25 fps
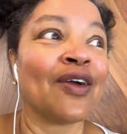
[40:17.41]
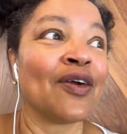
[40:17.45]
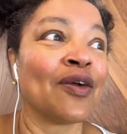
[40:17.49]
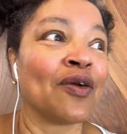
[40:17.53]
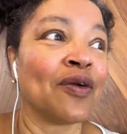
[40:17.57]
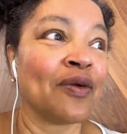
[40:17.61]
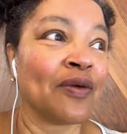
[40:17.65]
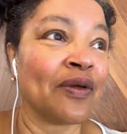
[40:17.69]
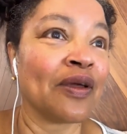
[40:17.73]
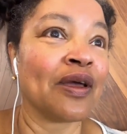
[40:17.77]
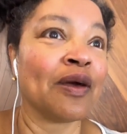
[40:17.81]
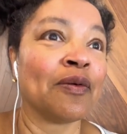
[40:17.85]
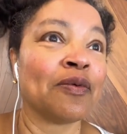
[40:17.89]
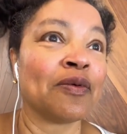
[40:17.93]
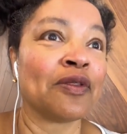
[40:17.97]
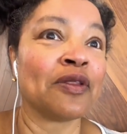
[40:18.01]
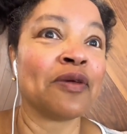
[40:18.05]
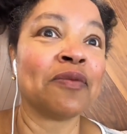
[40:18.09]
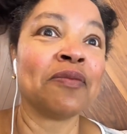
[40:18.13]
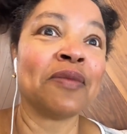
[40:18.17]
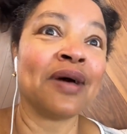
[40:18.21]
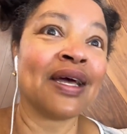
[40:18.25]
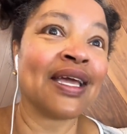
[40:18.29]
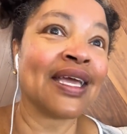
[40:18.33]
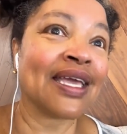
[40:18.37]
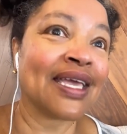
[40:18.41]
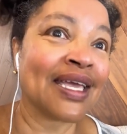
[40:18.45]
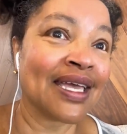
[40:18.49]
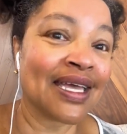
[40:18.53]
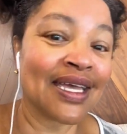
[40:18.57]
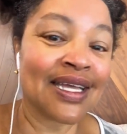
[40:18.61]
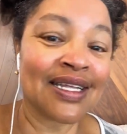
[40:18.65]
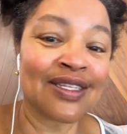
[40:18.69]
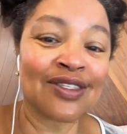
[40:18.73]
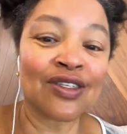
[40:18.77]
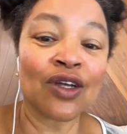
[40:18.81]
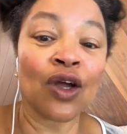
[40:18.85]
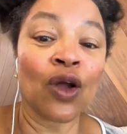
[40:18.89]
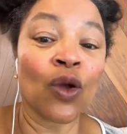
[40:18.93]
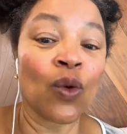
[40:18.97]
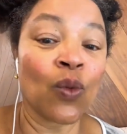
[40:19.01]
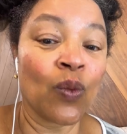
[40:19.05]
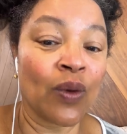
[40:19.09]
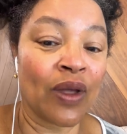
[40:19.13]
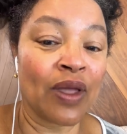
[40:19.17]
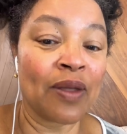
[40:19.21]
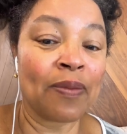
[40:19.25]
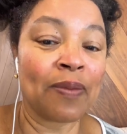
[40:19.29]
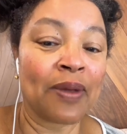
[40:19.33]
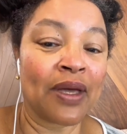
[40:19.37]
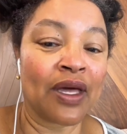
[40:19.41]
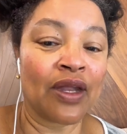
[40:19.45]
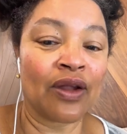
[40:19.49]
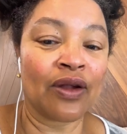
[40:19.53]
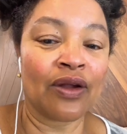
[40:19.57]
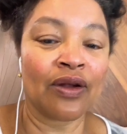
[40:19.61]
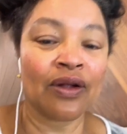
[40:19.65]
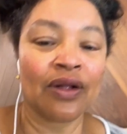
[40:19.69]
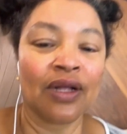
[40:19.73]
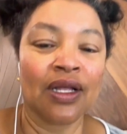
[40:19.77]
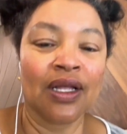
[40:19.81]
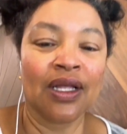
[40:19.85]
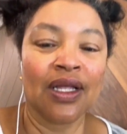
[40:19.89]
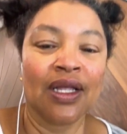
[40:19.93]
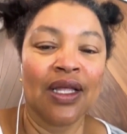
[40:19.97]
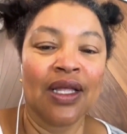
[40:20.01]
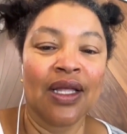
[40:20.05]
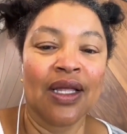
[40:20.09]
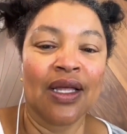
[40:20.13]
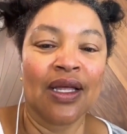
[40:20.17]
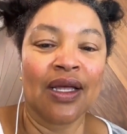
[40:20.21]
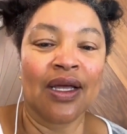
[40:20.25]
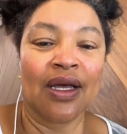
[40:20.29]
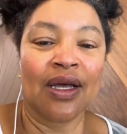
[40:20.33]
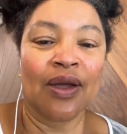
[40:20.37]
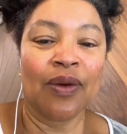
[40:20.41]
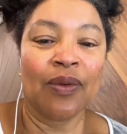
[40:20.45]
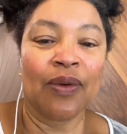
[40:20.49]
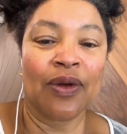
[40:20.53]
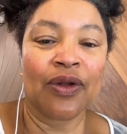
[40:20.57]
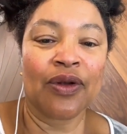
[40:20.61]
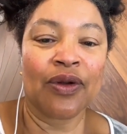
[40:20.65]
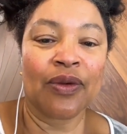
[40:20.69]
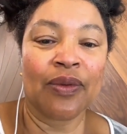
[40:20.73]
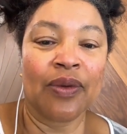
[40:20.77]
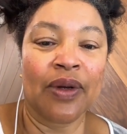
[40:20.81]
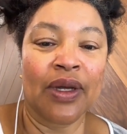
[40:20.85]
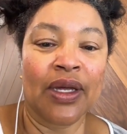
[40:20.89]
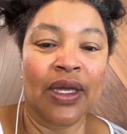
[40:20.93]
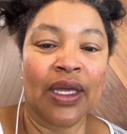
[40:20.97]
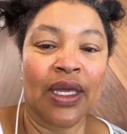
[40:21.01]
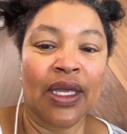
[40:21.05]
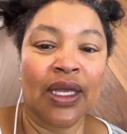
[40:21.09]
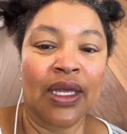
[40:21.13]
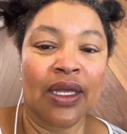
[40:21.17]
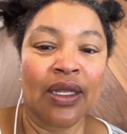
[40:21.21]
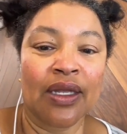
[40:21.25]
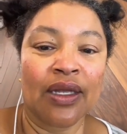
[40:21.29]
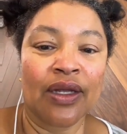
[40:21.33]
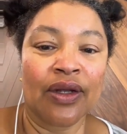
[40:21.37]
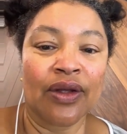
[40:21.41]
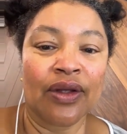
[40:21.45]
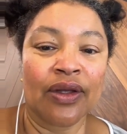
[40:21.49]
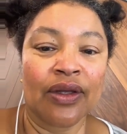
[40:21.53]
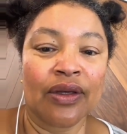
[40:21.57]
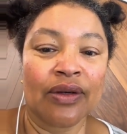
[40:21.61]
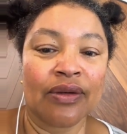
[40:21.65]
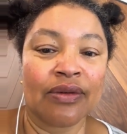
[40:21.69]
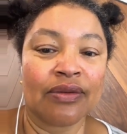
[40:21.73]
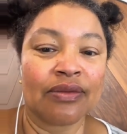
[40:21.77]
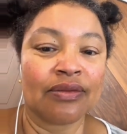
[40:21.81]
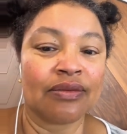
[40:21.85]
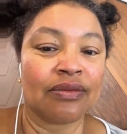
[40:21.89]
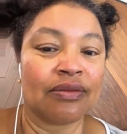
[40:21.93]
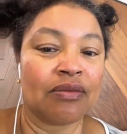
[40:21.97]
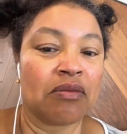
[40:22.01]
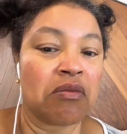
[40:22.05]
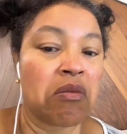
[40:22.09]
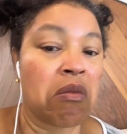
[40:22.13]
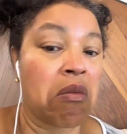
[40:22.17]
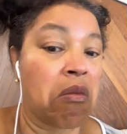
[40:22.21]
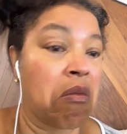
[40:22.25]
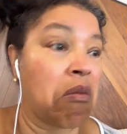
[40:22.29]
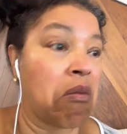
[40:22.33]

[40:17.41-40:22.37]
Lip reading: They are growing up with it. My kids are way better. I wonder why I can't hear you.